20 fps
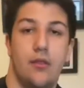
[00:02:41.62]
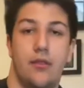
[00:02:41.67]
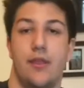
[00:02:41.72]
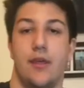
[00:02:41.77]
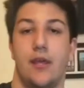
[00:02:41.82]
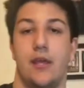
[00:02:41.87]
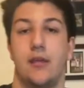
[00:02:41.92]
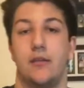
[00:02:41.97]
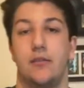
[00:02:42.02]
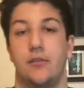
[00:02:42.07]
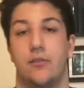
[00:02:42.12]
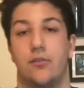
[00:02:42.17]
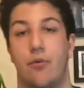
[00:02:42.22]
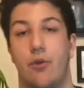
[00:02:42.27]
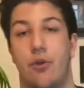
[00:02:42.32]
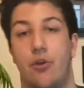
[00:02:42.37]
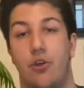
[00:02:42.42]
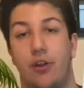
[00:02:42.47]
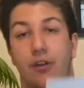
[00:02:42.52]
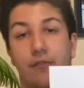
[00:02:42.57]
these 3
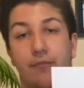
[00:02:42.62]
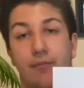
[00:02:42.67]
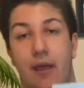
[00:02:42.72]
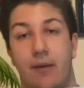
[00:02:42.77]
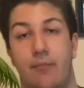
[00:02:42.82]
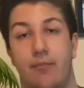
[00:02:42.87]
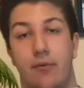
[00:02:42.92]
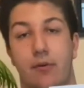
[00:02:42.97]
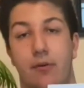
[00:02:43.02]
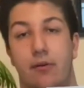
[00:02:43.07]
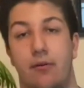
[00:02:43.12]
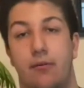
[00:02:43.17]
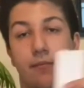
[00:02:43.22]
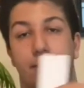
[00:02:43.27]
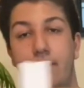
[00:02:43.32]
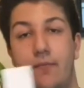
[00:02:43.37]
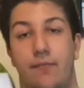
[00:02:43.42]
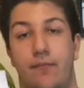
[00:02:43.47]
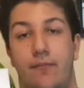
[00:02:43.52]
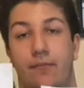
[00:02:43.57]
sheets of paper.
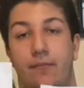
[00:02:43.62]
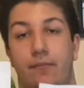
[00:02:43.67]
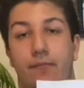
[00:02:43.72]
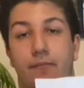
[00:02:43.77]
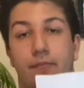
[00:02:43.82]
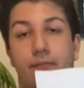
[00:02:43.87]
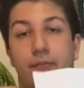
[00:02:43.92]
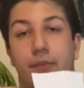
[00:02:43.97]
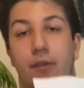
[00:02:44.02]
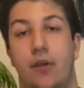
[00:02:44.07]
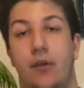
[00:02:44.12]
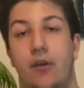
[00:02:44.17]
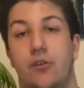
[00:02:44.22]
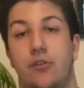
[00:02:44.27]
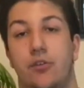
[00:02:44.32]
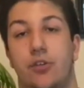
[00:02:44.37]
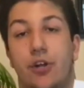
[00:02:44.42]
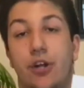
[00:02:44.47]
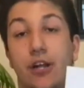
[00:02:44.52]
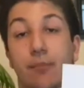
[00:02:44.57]

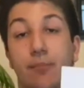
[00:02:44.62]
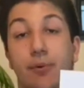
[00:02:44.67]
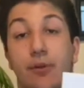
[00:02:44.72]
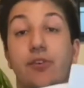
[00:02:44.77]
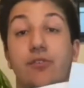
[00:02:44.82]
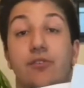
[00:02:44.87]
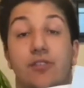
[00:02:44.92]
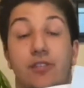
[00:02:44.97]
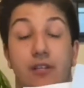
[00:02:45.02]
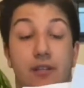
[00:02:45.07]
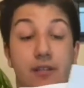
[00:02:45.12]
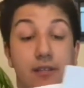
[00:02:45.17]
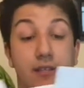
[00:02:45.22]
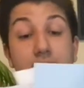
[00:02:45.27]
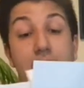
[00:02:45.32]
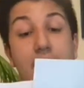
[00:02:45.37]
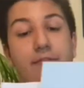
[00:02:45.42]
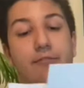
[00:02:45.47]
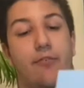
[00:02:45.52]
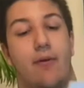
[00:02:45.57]
So you're going to put those to the
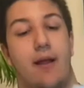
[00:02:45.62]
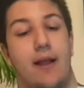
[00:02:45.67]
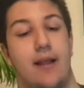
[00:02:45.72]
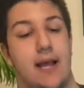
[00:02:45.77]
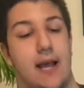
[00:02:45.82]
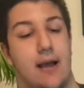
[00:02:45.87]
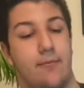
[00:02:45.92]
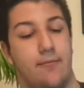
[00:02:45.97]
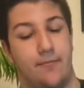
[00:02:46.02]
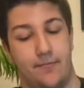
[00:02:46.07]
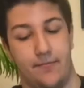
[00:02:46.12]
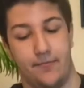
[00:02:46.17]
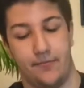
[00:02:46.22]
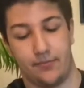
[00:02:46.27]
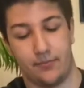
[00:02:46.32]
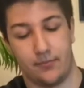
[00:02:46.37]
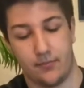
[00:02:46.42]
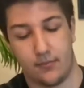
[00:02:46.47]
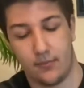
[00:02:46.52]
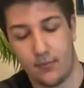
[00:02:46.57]
side for right now.
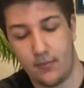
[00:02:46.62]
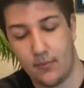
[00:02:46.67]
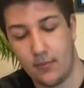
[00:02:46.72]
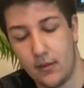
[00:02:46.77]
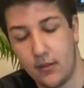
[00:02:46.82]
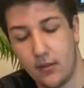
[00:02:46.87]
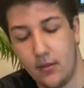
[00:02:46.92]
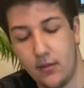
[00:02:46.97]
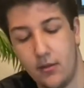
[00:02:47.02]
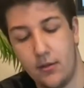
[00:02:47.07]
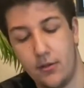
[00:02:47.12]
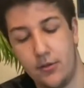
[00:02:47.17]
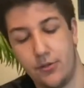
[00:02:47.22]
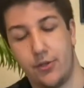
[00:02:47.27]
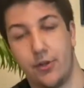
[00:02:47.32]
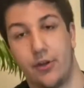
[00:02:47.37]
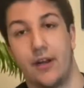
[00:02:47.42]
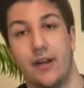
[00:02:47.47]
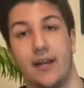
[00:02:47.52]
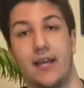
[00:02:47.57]

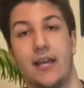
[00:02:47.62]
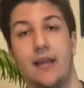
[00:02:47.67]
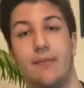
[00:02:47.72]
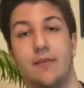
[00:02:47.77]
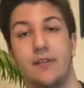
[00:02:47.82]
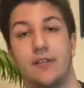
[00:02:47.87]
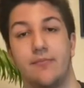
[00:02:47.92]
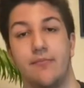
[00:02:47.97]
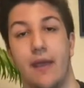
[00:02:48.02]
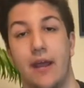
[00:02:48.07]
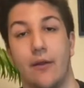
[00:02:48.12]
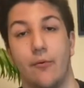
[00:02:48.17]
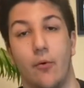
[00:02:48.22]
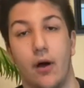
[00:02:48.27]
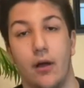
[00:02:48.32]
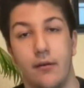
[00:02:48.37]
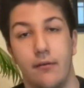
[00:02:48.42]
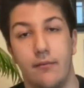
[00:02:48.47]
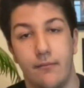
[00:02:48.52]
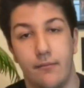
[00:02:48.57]
So you're going to keep this main
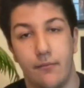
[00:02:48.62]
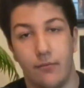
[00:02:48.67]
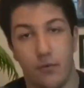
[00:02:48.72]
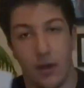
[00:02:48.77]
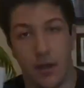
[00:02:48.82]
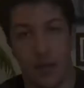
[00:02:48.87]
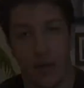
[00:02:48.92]
one right